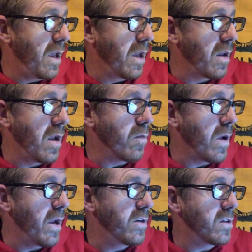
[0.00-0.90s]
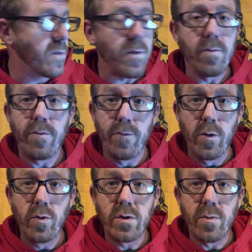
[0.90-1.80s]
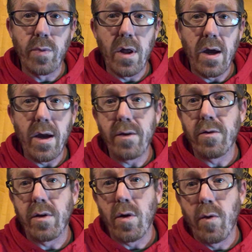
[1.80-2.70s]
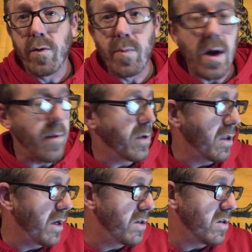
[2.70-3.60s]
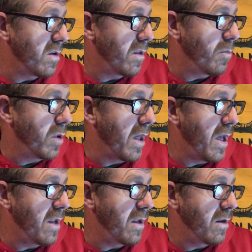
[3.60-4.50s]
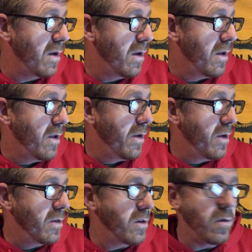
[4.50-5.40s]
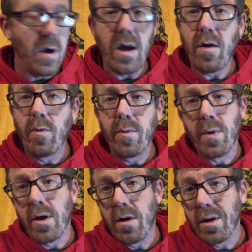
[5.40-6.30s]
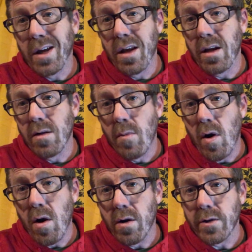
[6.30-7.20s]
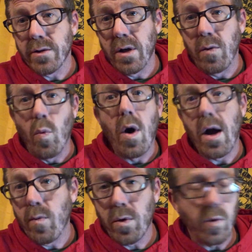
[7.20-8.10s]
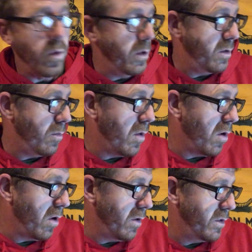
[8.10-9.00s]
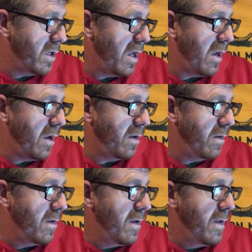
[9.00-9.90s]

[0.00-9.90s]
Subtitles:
It ranges from food supply to the overpopulation of the planet to how we plan on getting to Mars and why we're going to Mars, and